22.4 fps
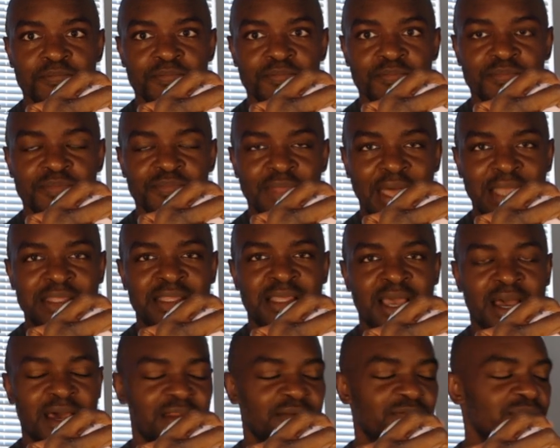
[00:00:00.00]
That's
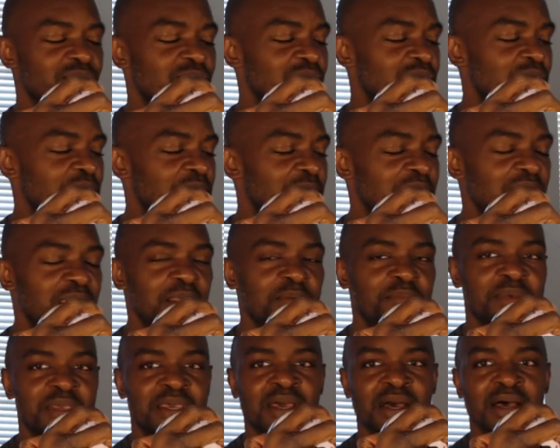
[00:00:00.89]
kind of new to me
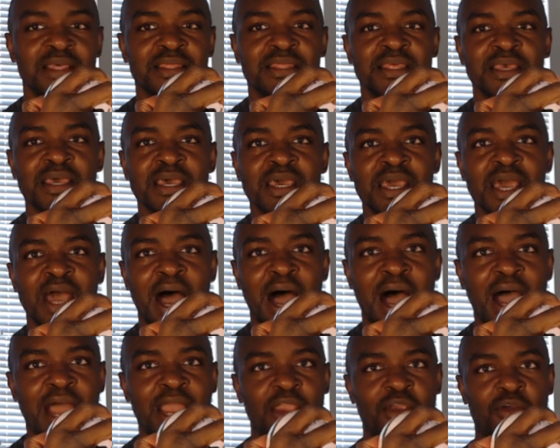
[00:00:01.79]
because
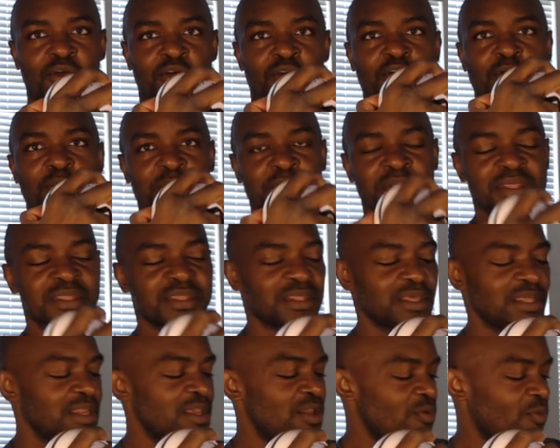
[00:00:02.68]
I grew up in a
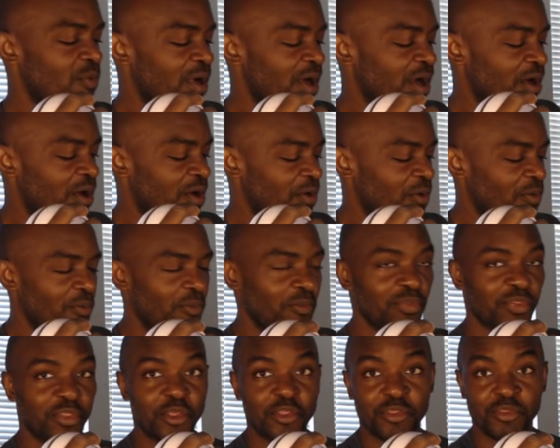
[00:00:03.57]
city where
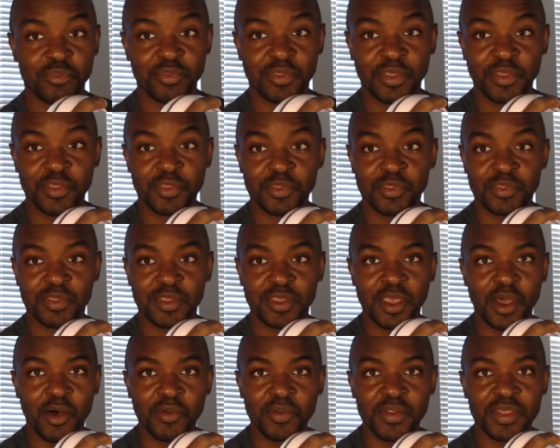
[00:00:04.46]
the
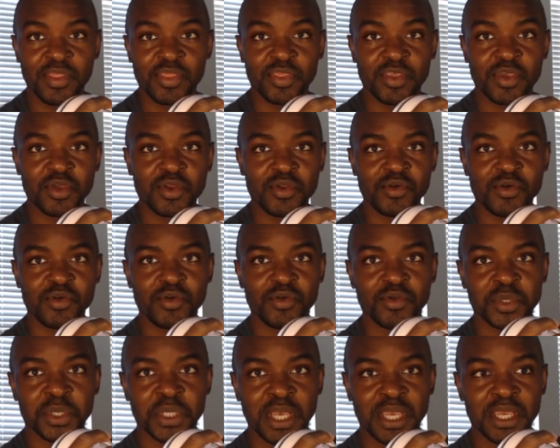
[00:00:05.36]
only theater
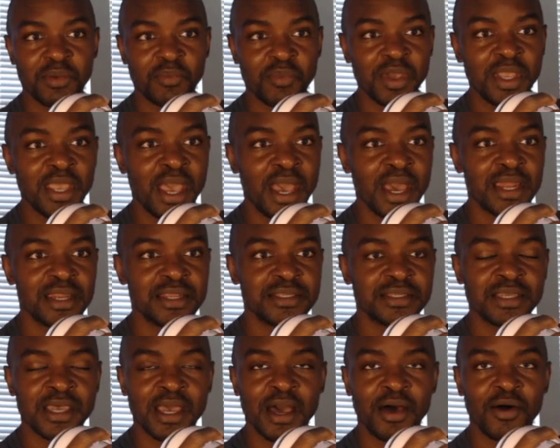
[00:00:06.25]
chain we had in
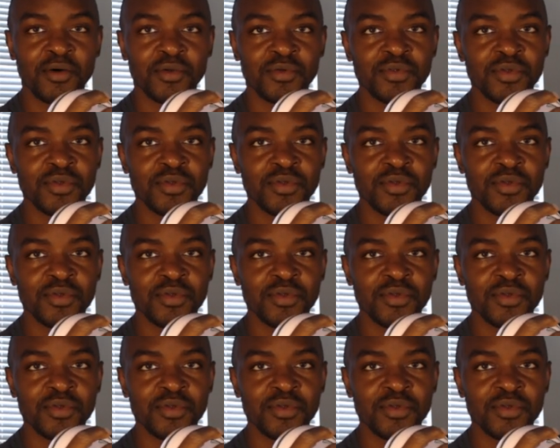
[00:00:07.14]
town